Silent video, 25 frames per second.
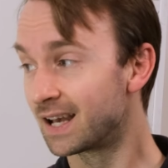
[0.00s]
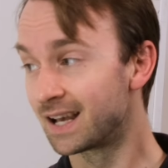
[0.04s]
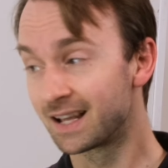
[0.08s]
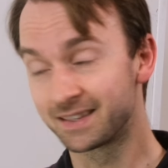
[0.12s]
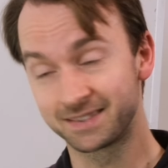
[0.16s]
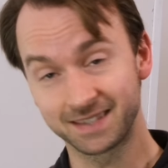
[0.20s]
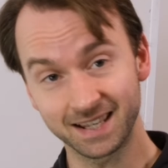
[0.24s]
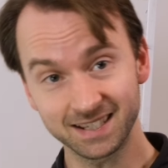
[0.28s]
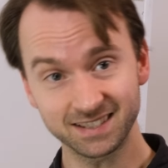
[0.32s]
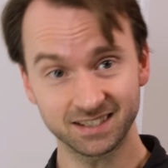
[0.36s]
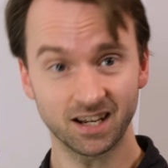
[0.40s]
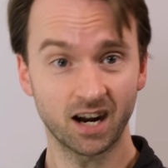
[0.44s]

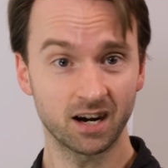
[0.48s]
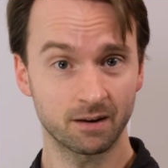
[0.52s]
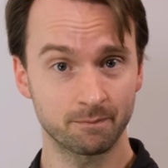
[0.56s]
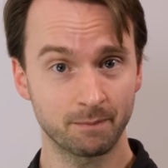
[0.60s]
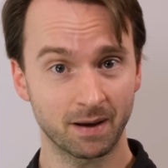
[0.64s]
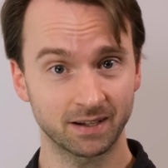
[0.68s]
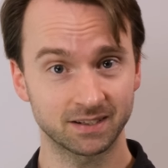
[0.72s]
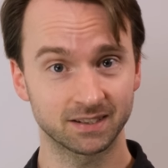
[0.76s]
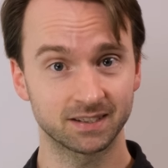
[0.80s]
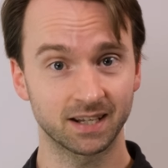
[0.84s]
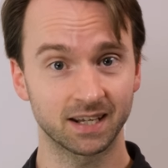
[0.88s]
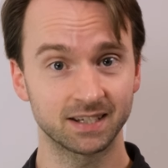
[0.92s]
This kind of
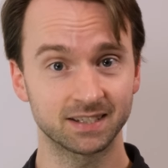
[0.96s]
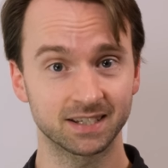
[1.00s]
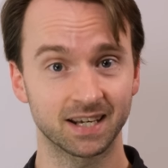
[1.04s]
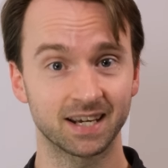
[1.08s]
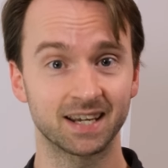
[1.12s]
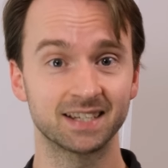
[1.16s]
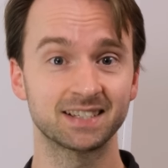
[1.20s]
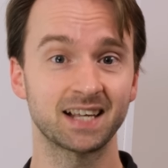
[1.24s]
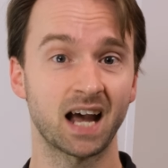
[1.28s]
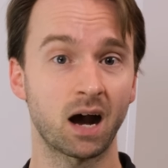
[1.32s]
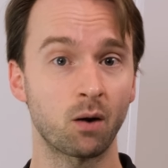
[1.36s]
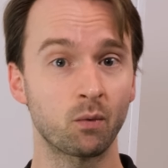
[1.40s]
metadata
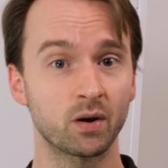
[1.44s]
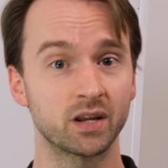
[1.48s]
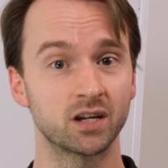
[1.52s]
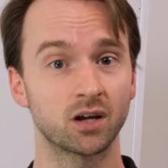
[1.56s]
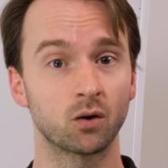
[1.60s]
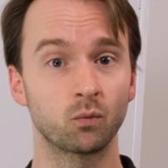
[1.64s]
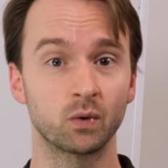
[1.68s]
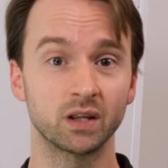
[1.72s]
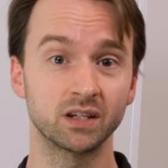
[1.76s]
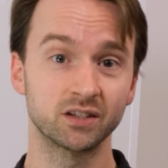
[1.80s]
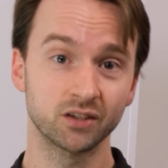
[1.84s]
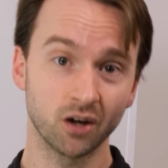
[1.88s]
is how we know
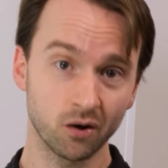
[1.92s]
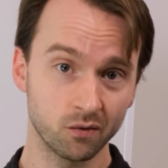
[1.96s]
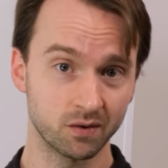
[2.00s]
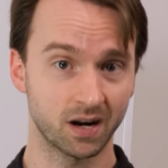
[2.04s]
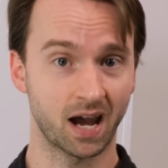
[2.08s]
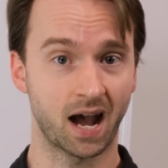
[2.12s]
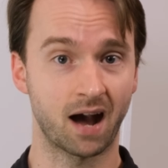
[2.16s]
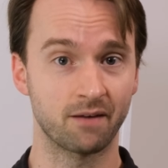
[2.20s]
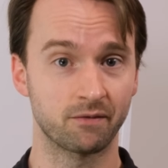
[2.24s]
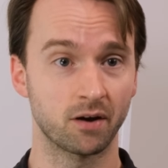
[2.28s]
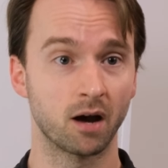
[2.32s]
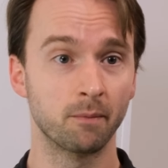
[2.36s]
we don't
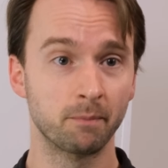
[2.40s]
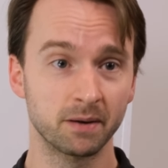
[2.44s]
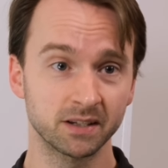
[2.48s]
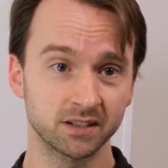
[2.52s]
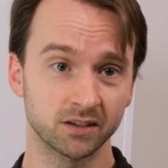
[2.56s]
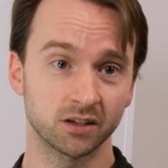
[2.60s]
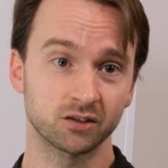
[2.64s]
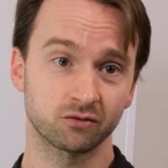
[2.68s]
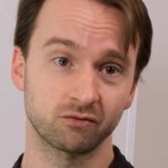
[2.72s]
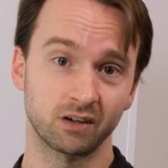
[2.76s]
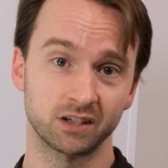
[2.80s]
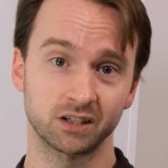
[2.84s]
have a
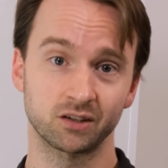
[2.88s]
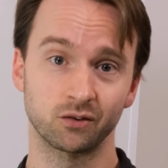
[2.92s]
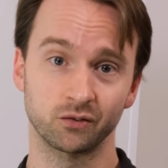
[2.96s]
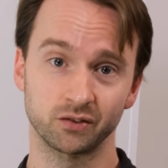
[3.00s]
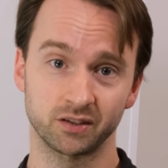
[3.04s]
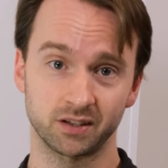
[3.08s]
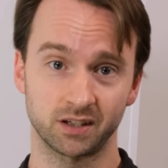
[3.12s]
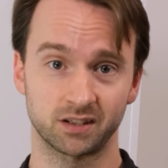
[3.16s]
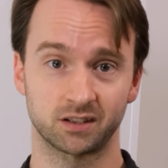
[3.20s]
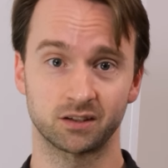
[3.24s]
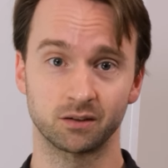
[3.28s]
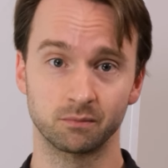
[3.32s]
business-critical
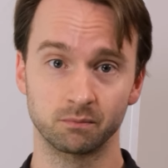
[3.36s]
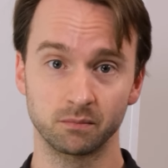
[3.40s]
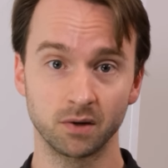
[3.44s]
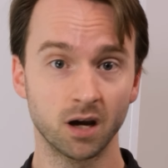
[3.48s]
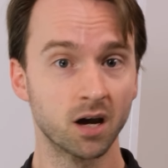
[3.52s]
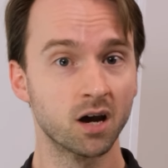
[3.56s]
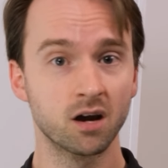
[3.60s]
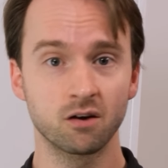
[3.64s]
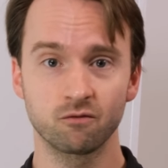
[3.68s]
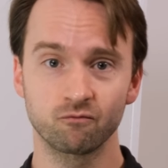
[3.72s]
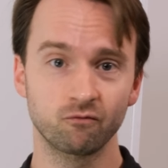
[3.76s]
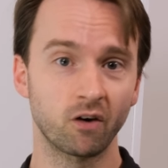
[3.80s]
system
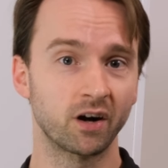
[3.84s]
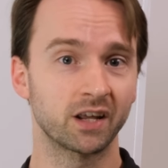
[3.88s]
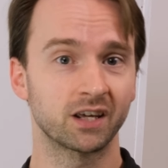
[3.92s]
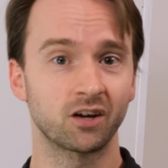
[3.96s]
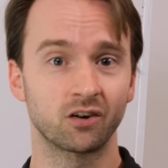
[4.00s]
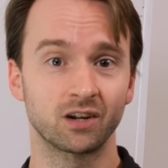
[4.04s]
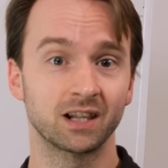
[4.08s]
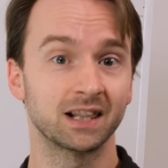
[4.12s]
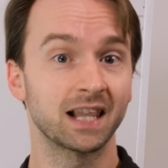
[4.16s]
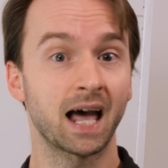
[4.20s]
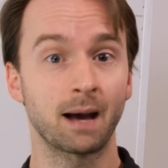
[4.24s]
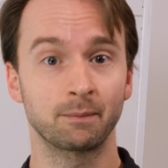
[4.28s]
running on
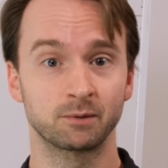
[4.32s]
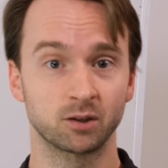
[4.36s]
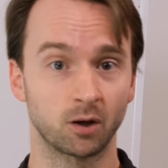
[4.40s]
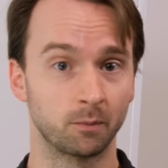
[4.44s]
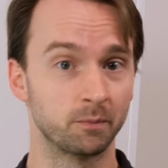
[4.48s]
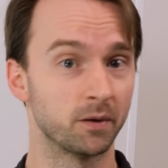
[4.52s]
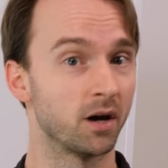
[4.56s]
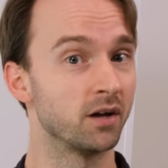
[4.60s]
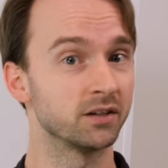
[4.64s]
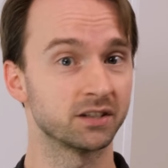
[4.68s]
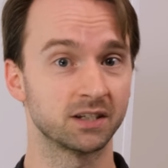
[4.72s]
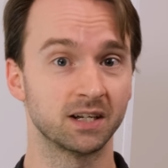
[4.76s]
a laptop
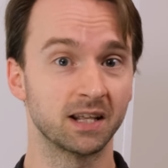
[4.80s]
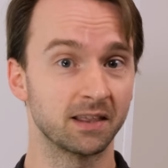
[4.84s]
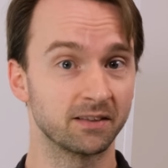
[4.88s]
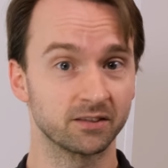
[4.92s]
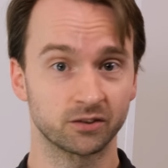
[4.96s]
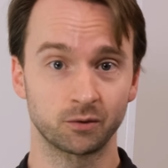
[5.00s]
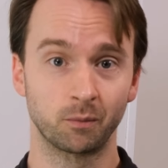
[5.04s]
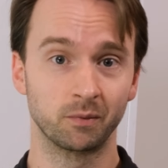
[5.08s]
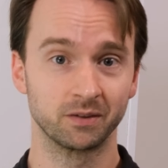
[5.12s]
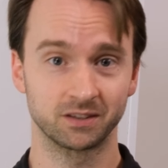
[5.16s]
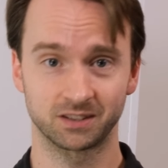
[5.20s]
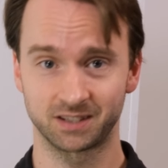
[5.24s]
underneath
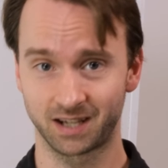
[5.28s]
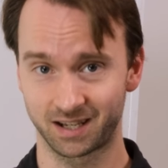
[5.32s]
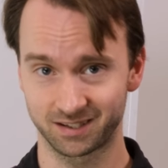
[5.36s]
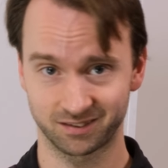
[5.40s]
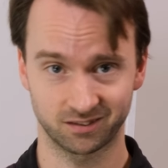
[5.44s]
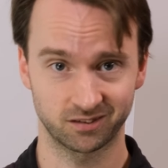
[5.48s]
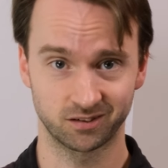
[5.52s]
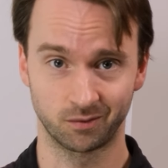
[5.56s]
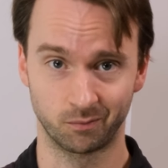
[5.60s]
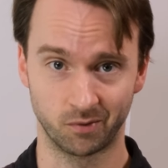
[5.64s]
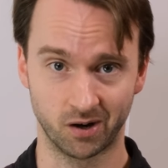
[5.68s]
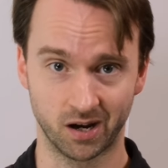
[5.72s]
someone's desk
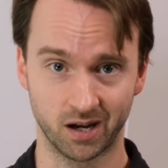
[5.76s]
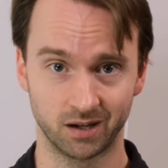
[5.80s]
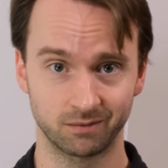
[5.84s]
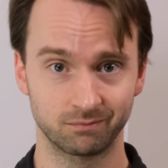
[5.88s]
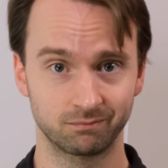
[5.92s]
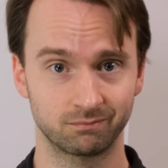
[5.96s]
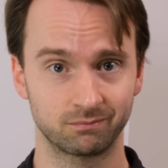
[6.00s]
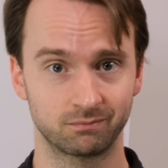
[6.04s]
somewhere.